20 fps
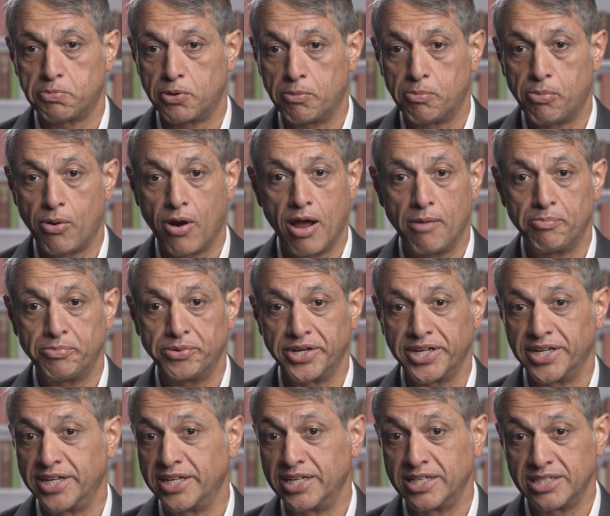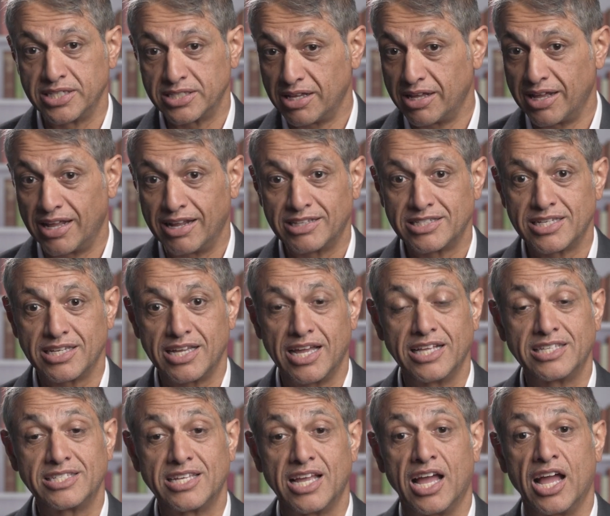per property.
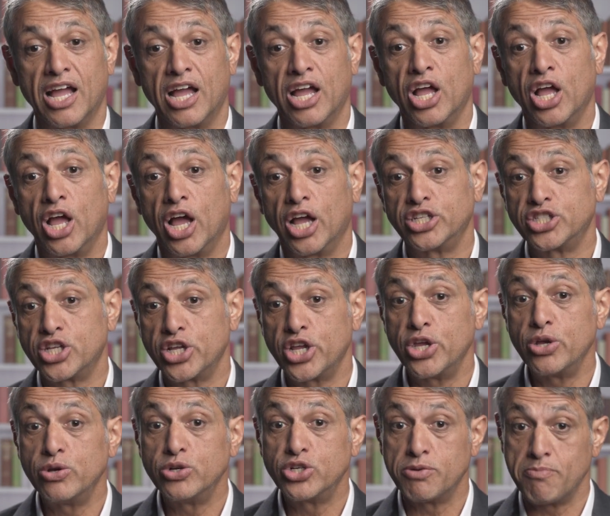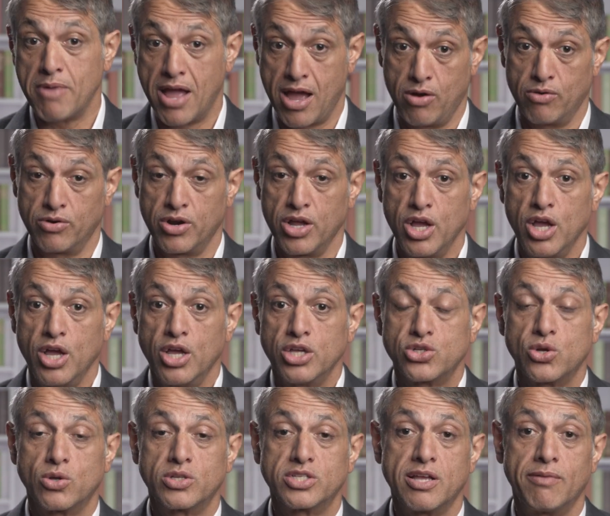It's a huge amount.
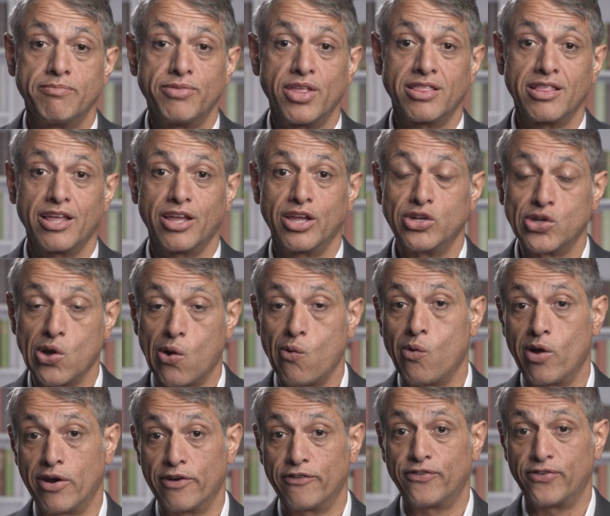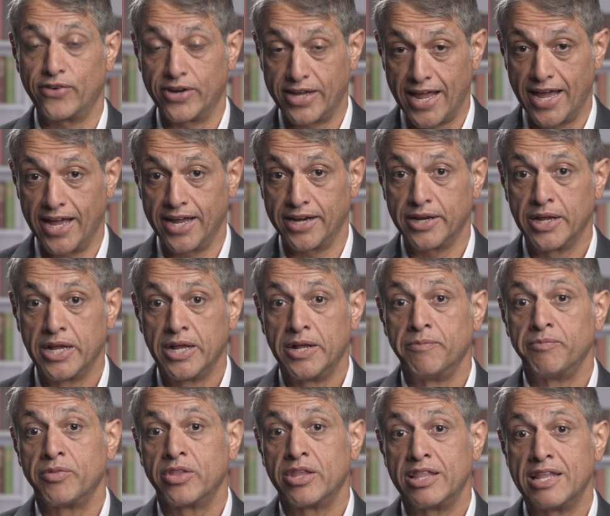So it's something that you don't want to forget.
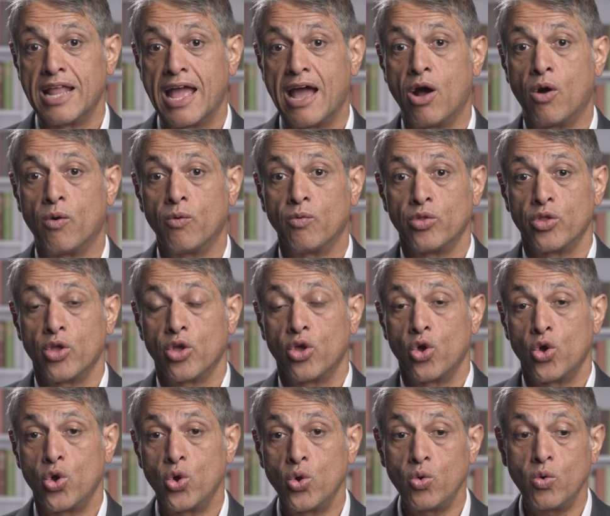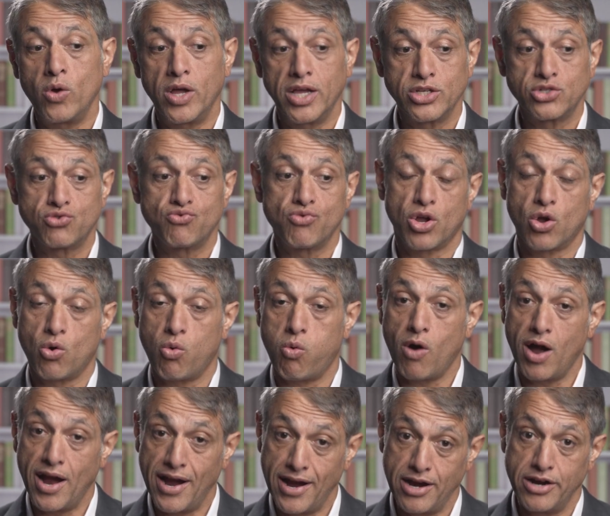Now, who is
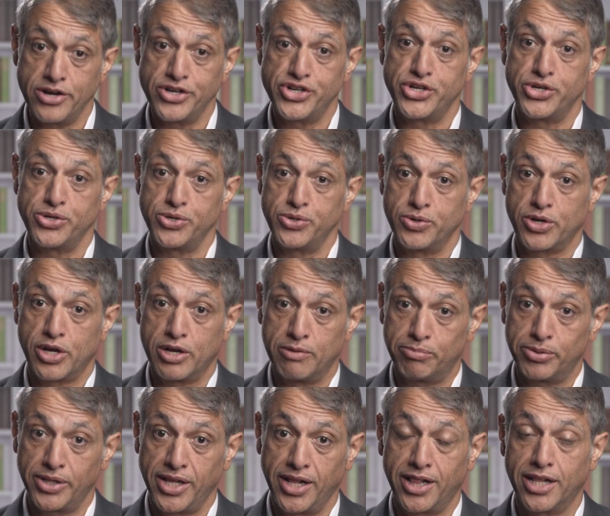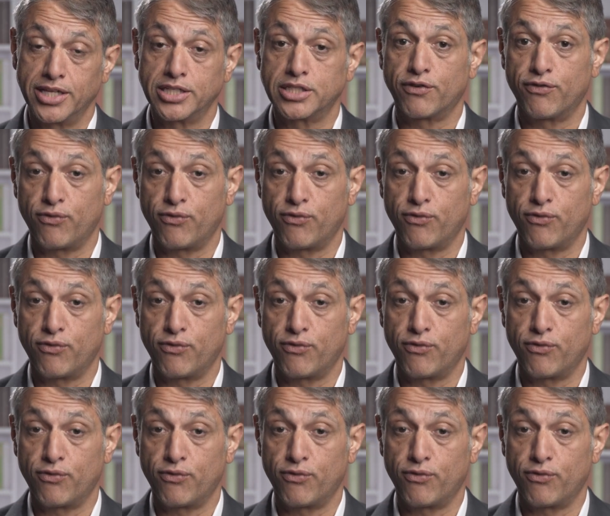required to complete this